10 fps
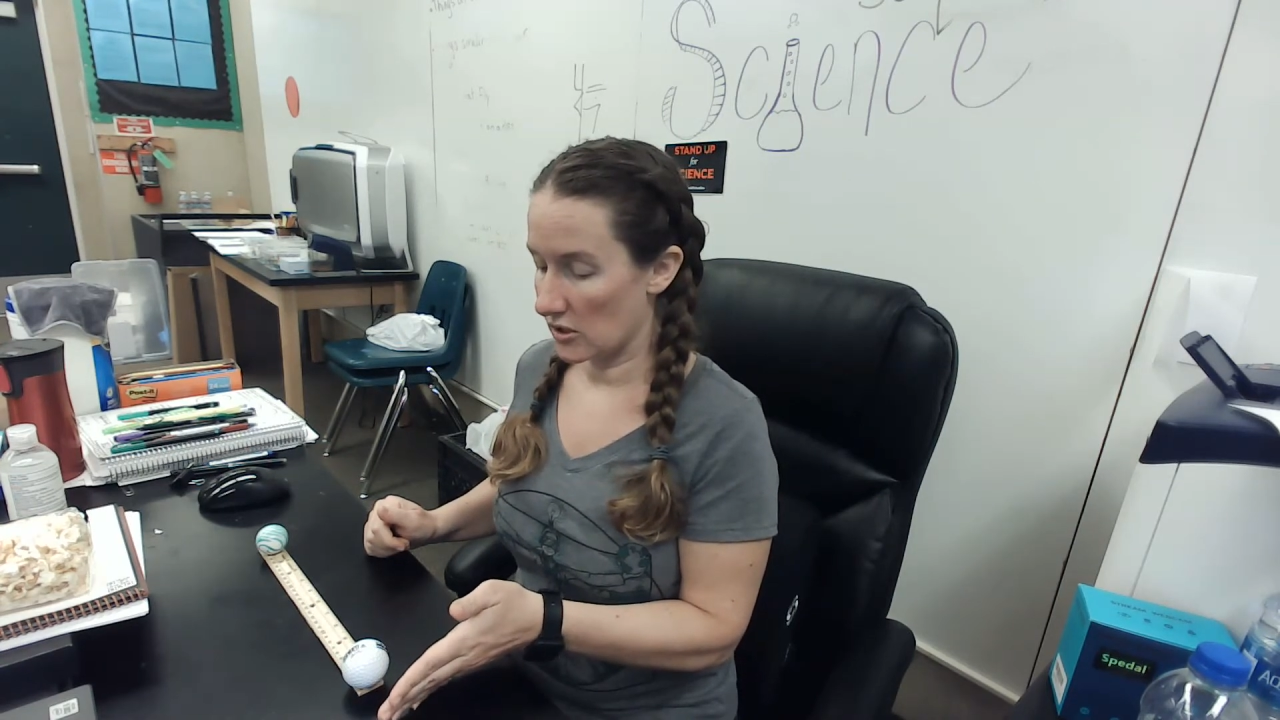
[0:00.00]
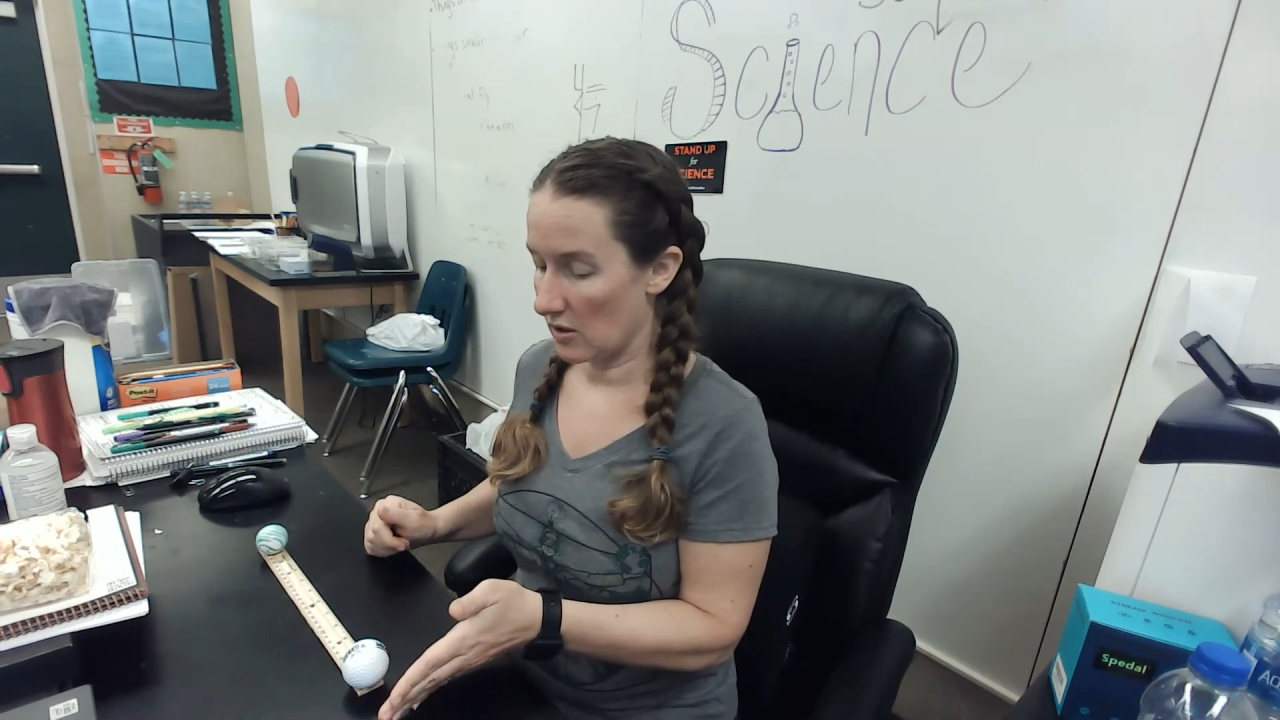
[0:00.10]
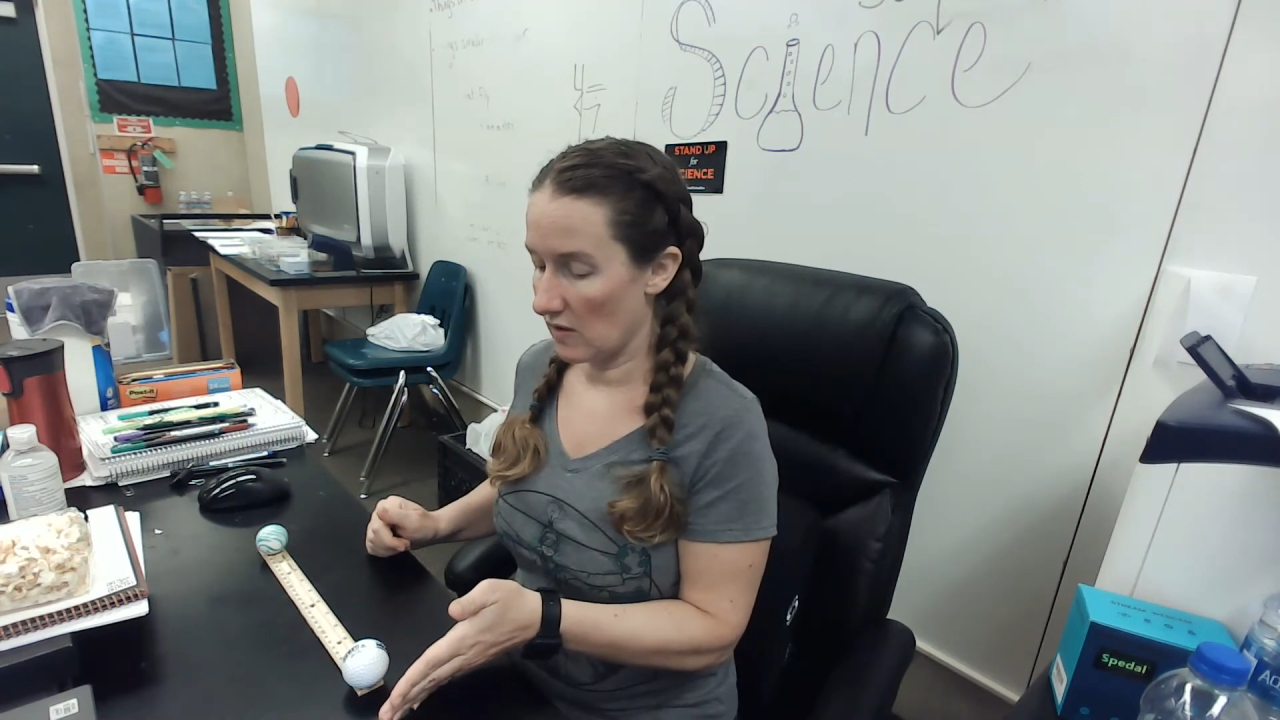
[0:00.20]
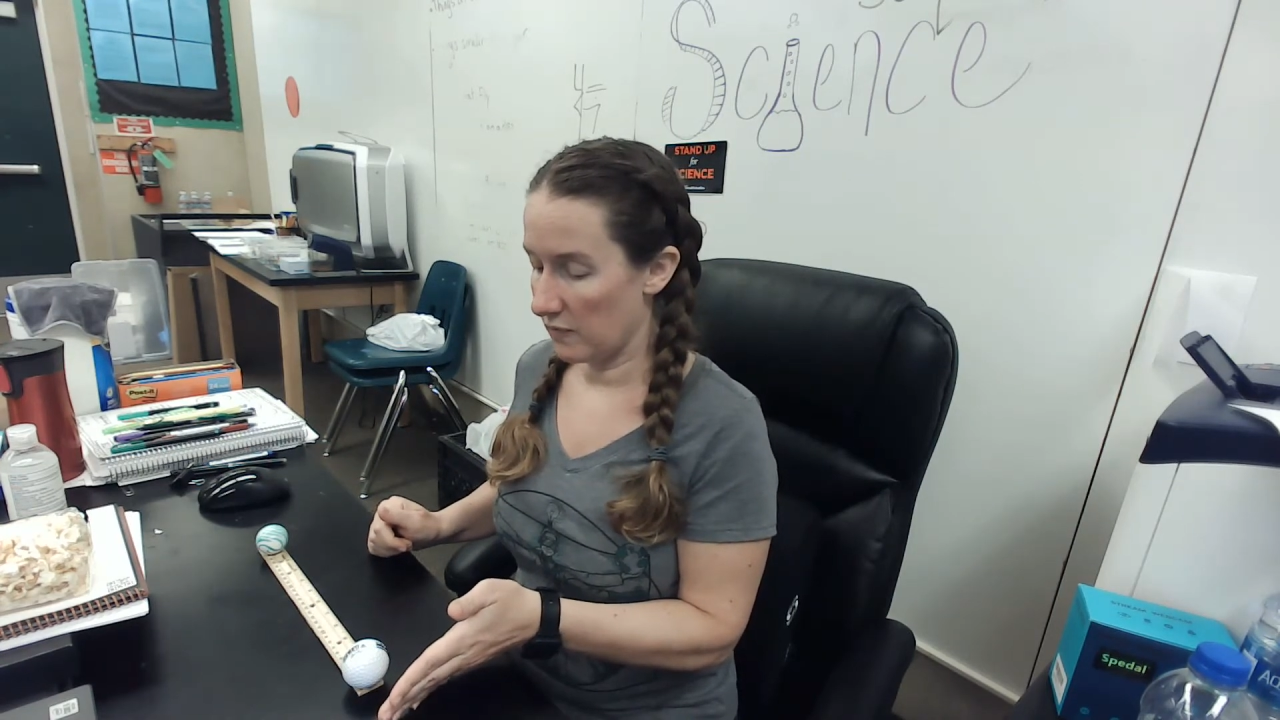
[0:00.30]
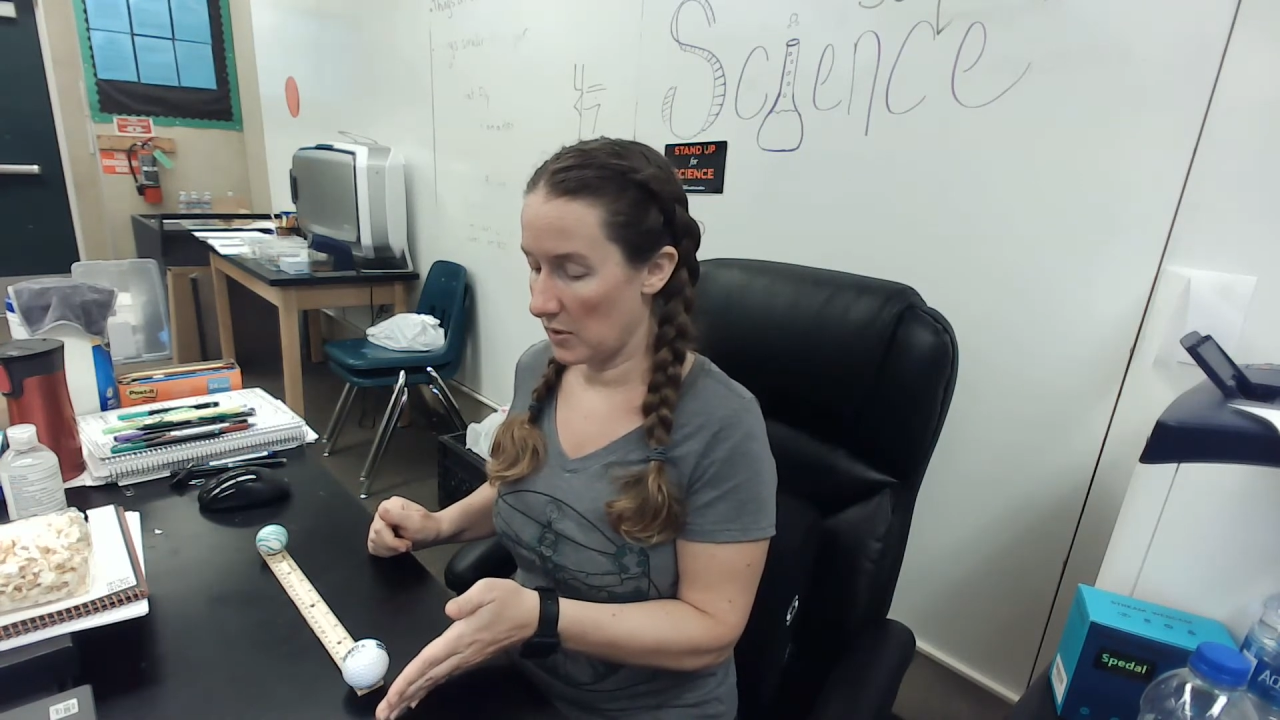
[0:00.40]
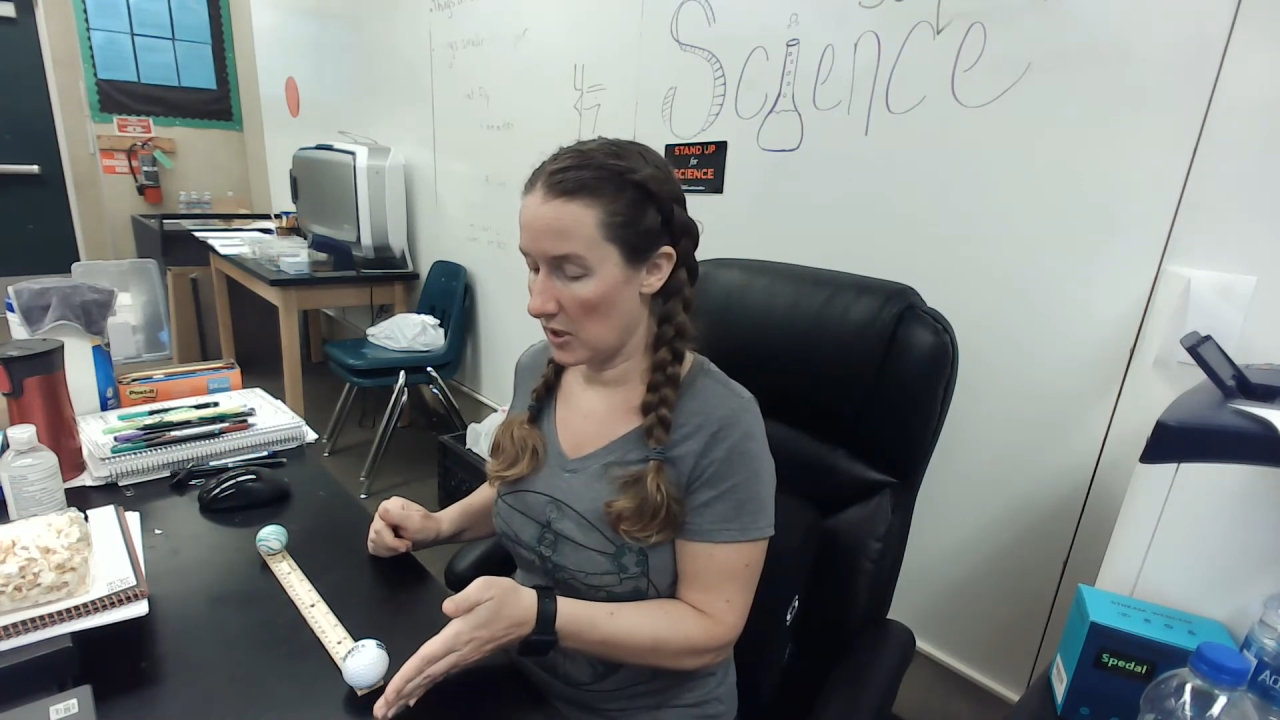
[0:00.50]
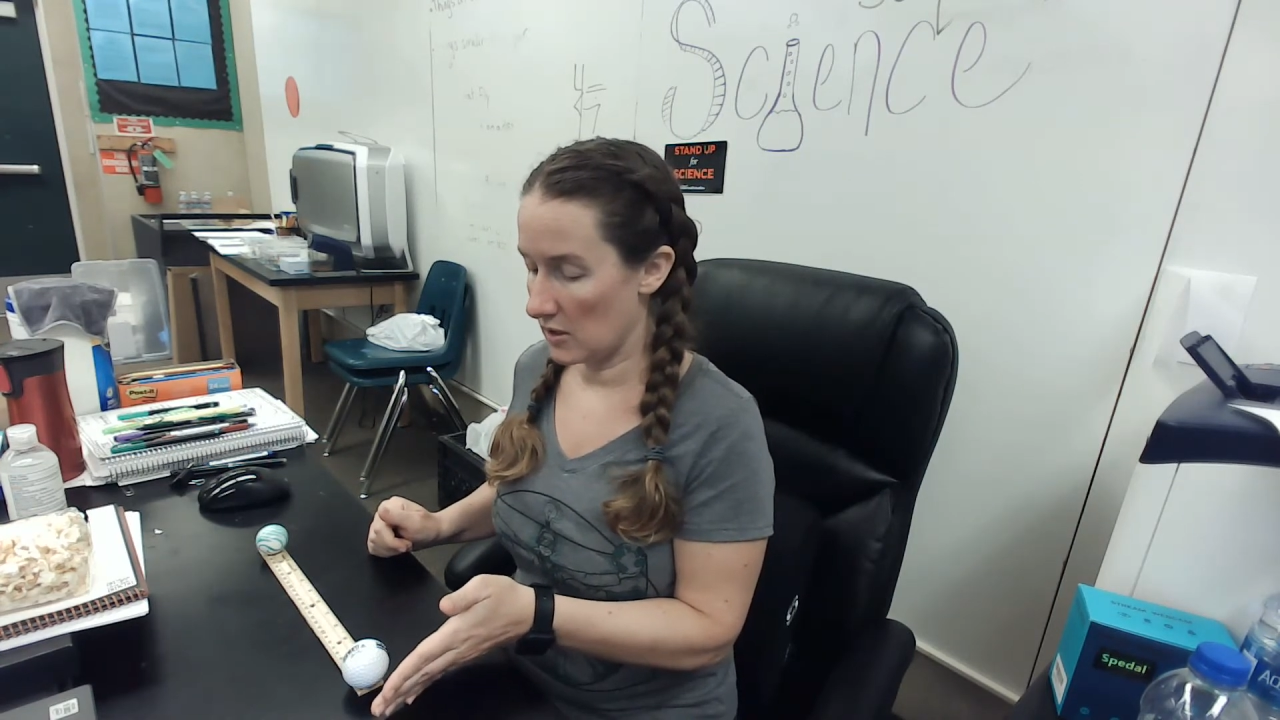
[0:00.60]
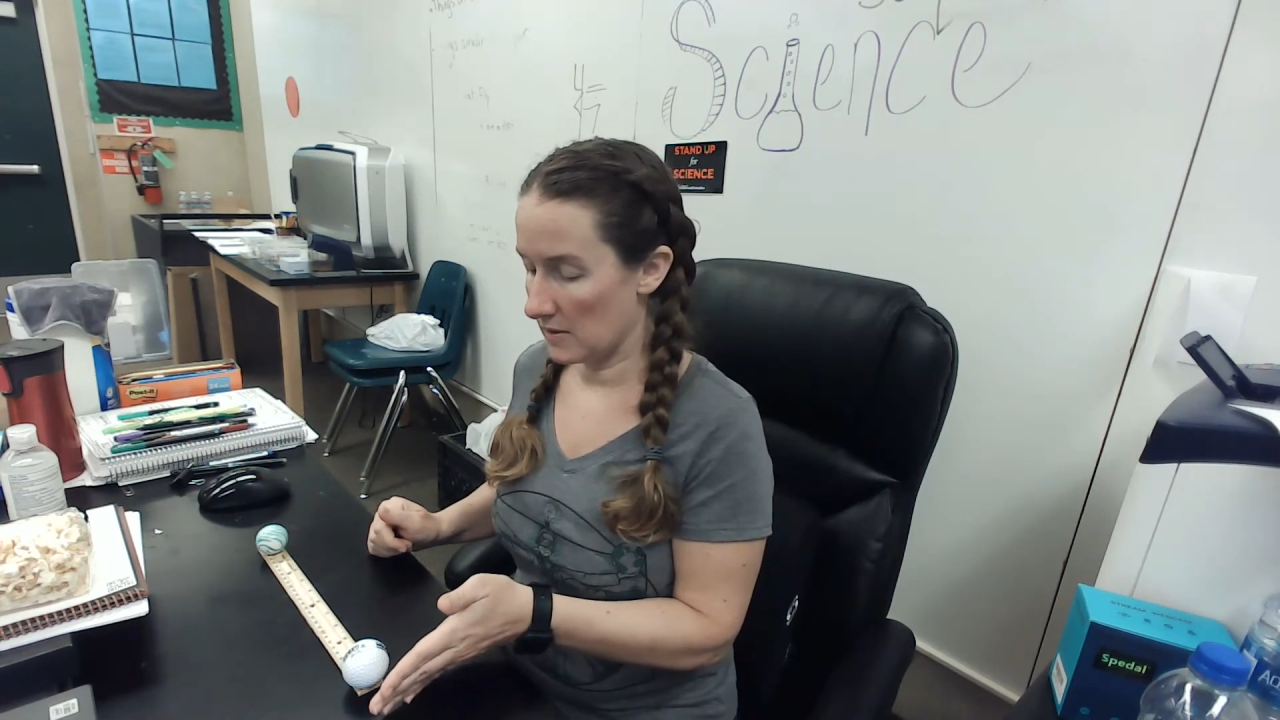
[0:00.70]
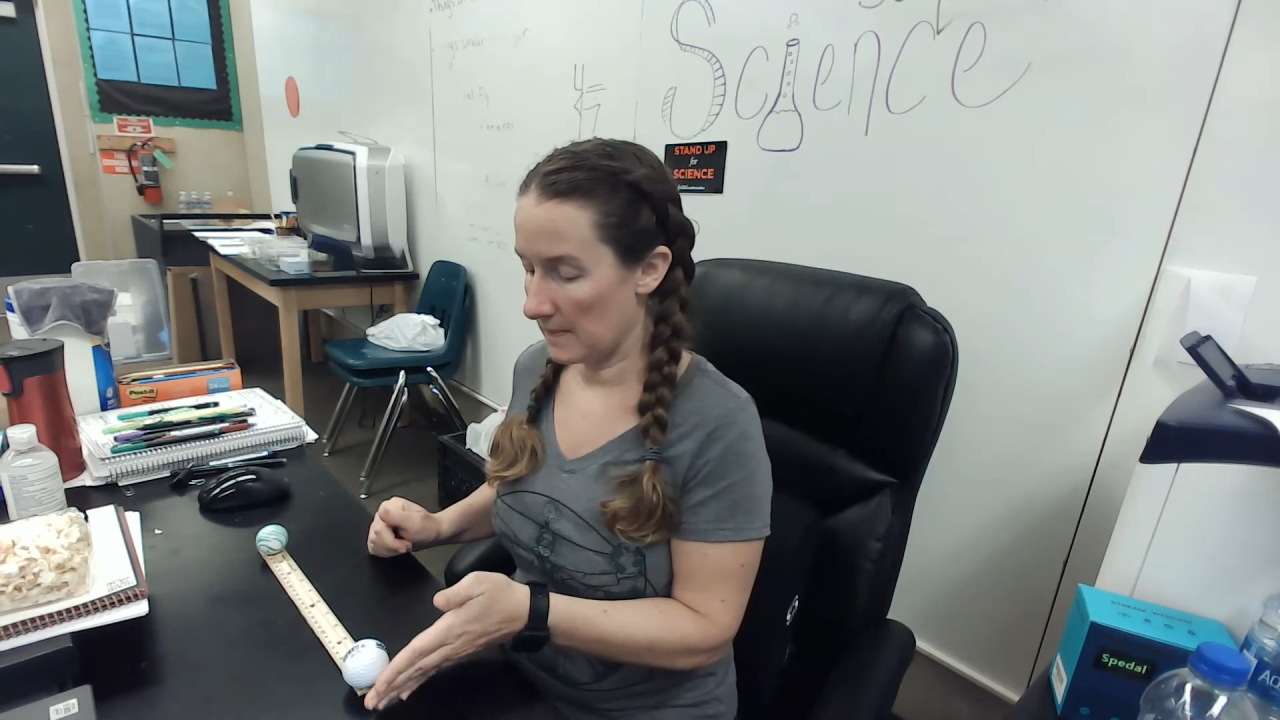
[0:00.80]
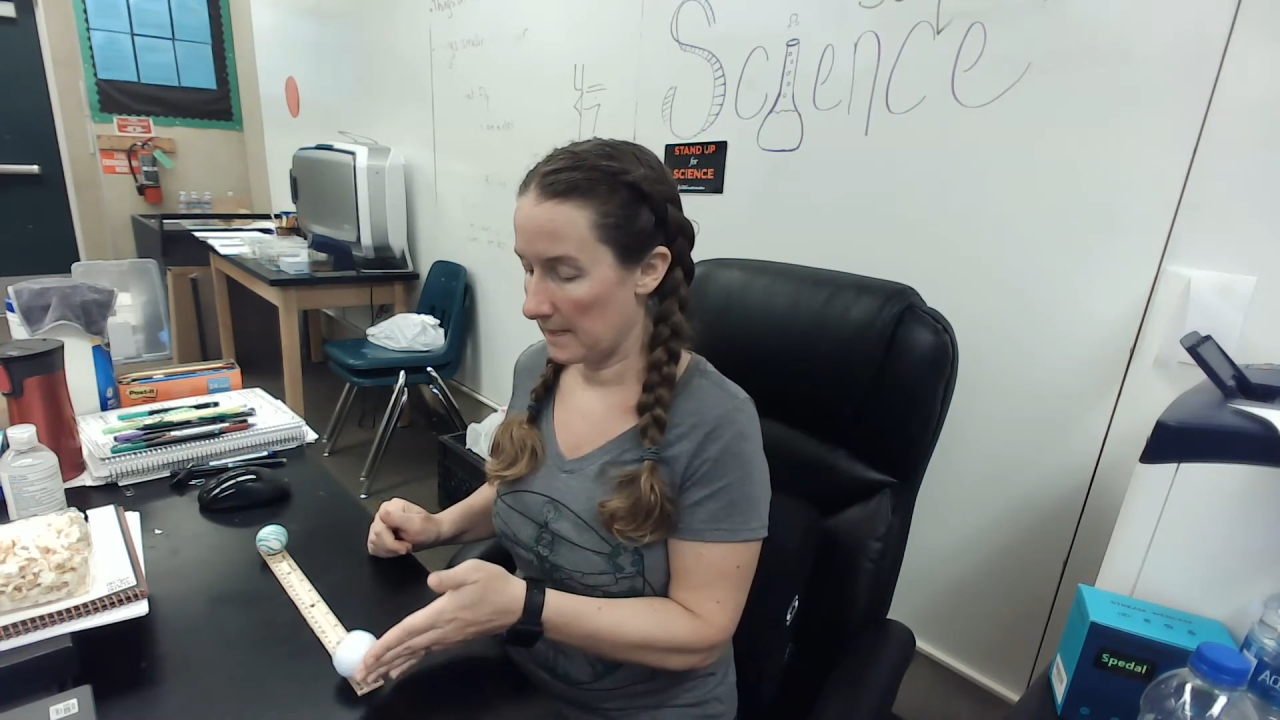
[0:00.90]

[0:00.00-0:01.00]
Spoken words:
golf ball.